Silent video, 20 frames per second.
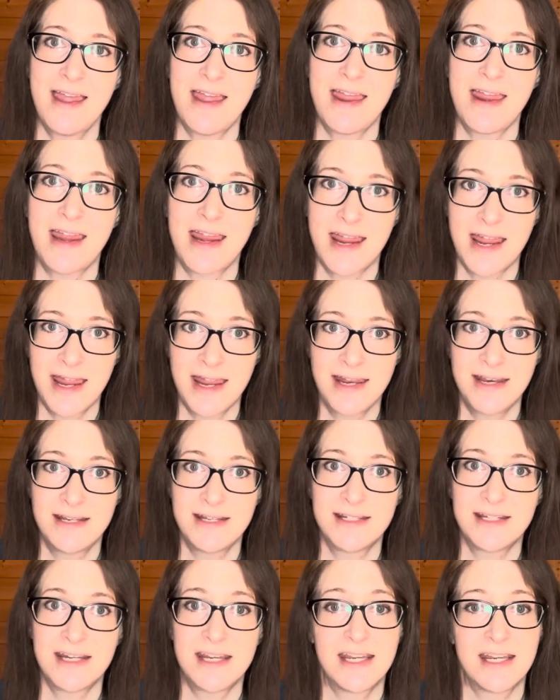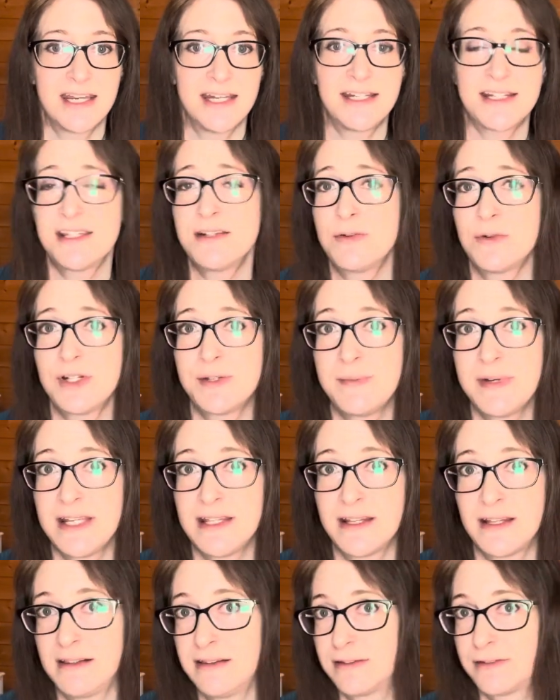and it doesn't always mean
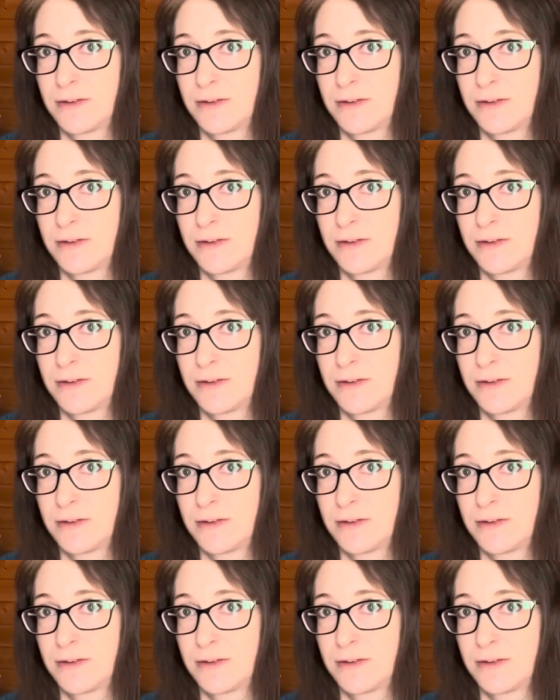that